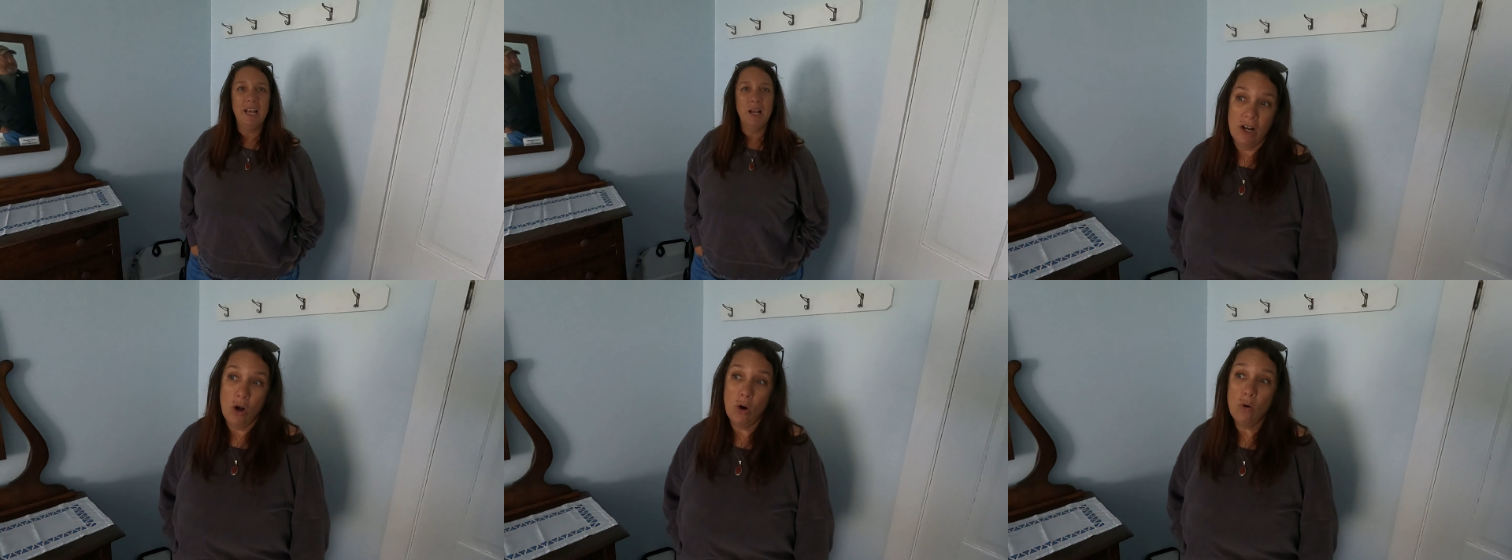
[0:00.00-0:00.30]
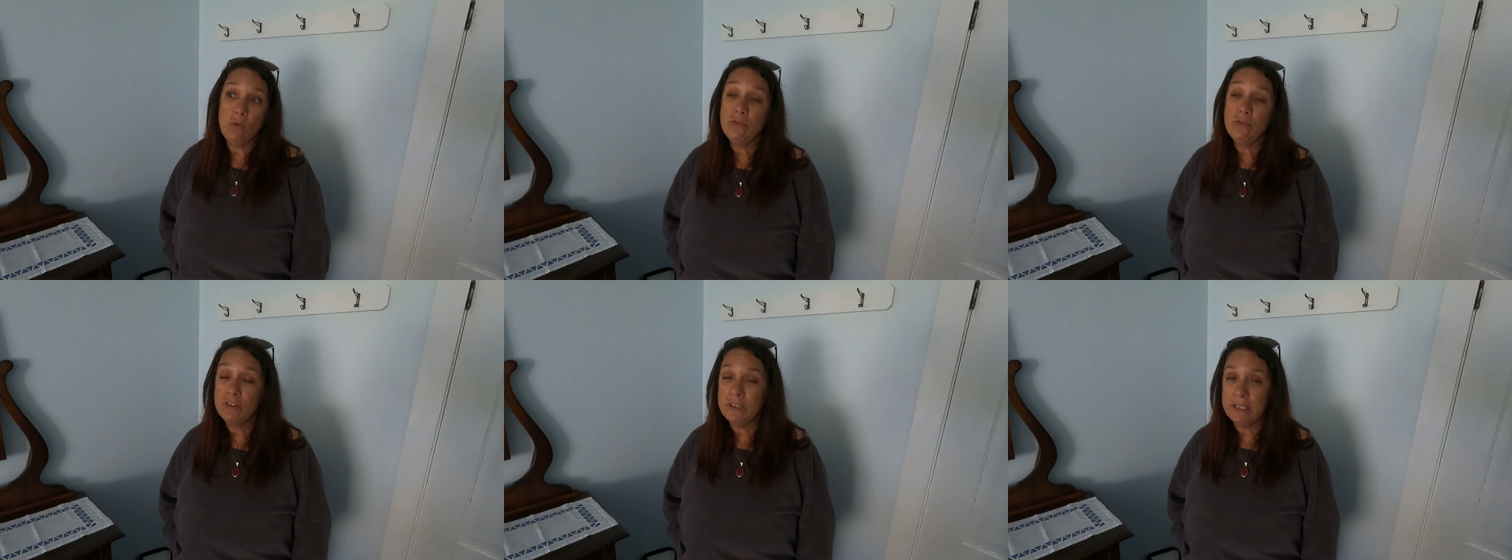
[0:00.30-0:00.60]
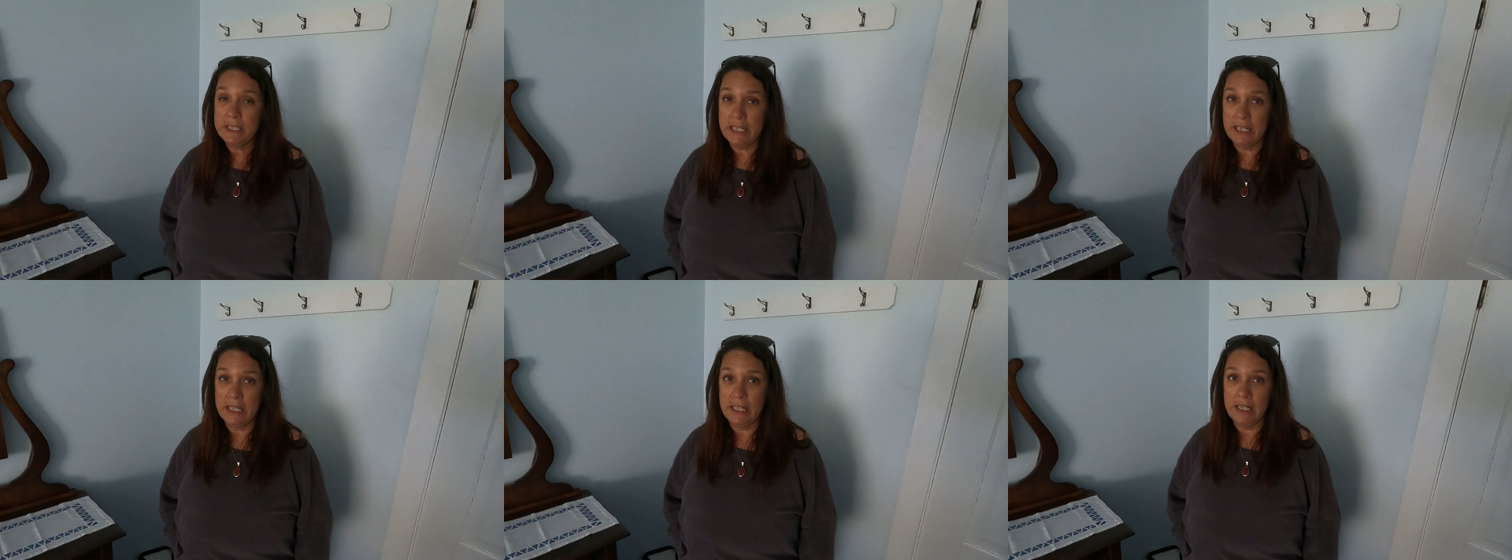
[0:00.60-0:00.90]

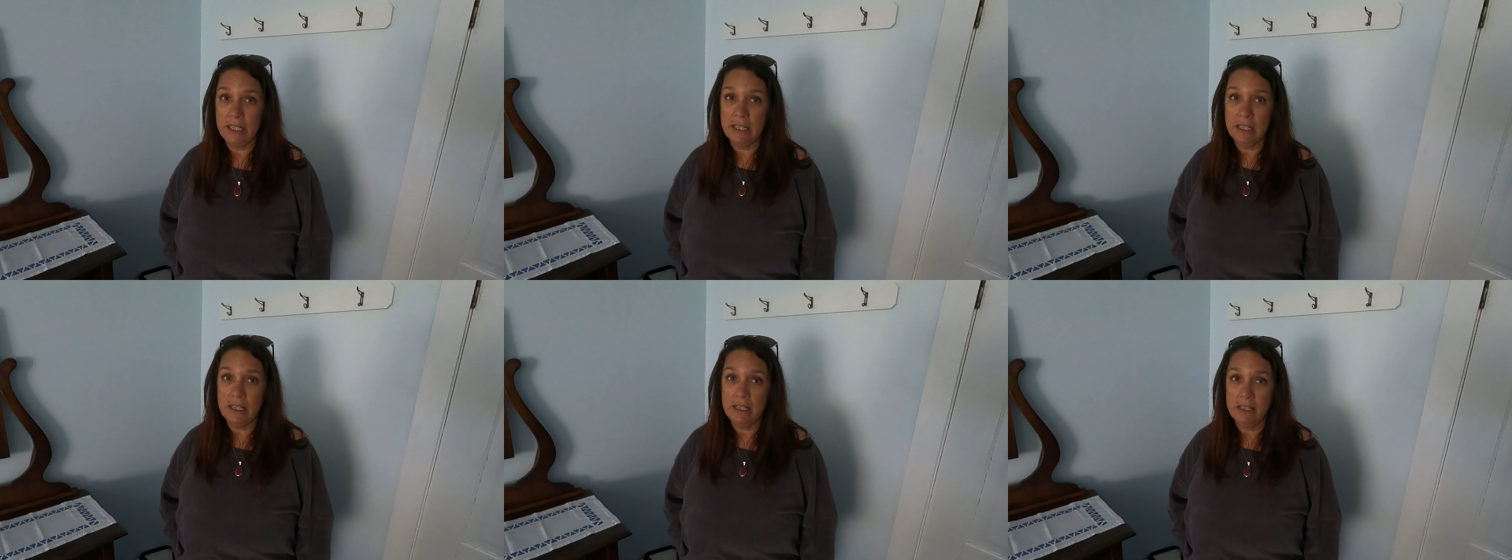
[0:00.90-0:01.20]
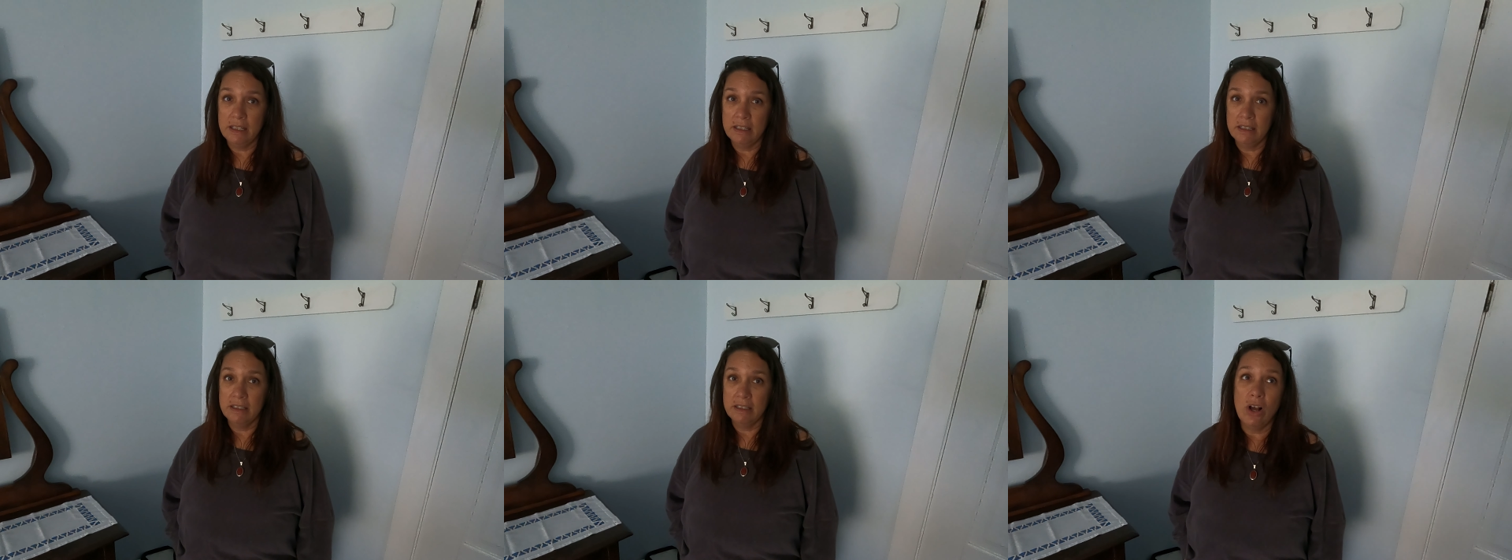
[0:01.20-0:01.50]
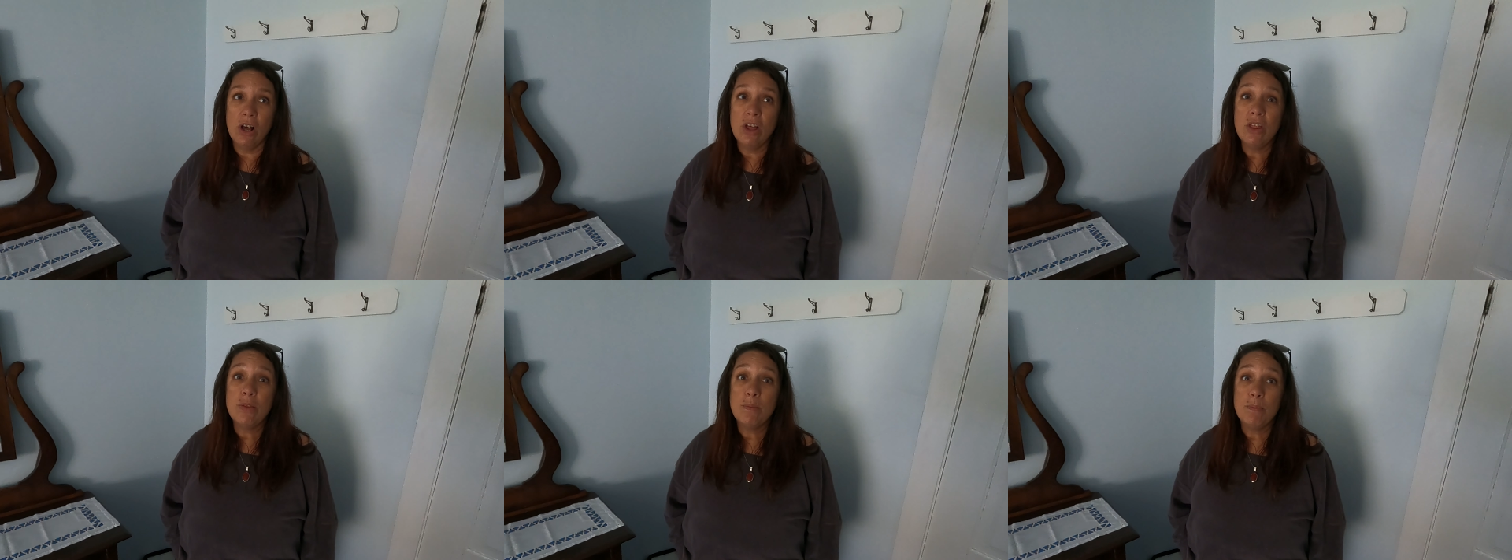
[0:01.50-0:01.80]
Hopefully,
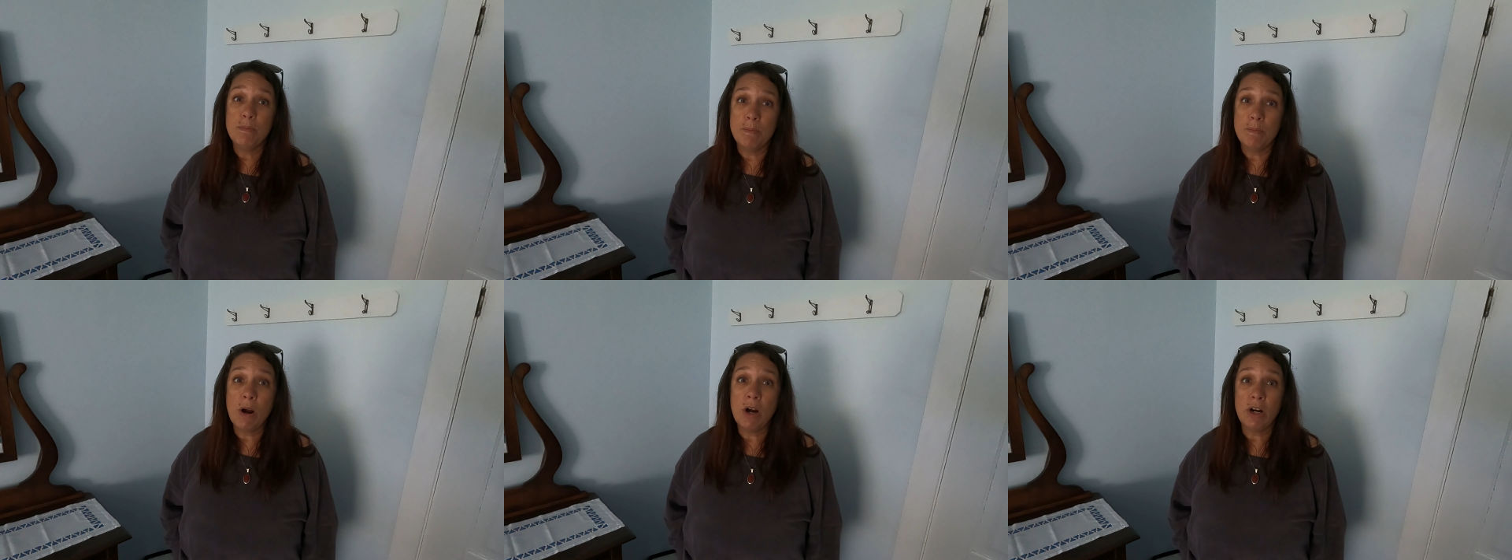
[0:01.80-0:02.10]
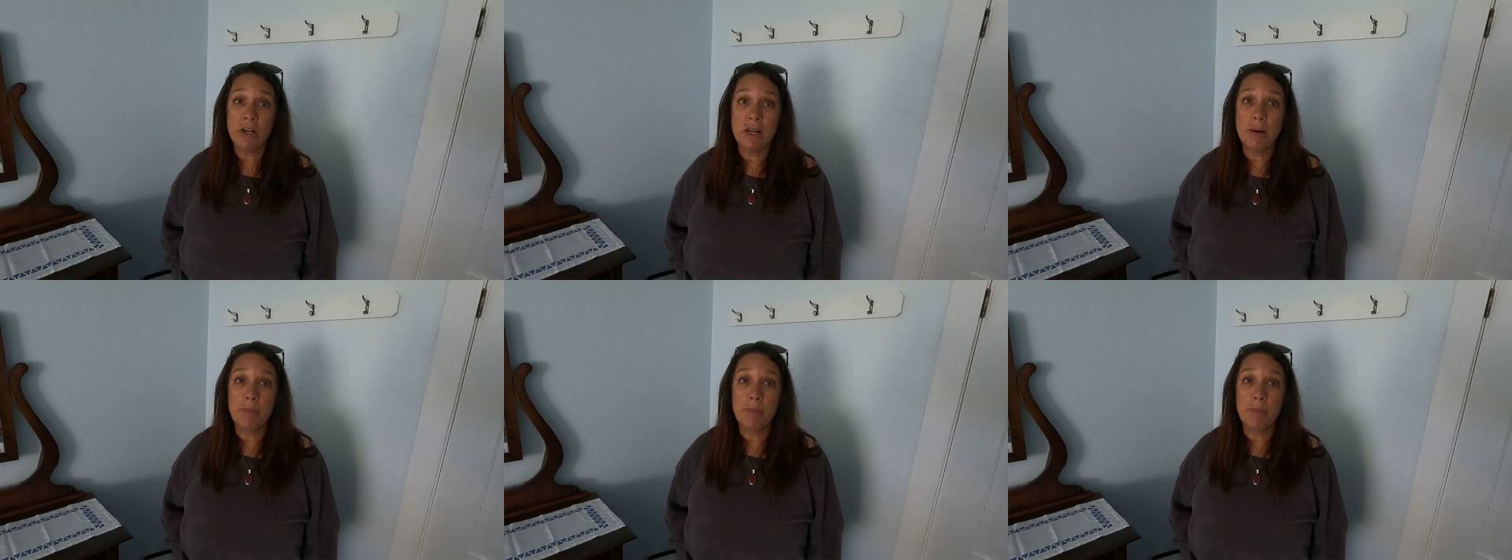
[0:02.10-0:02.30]
Mark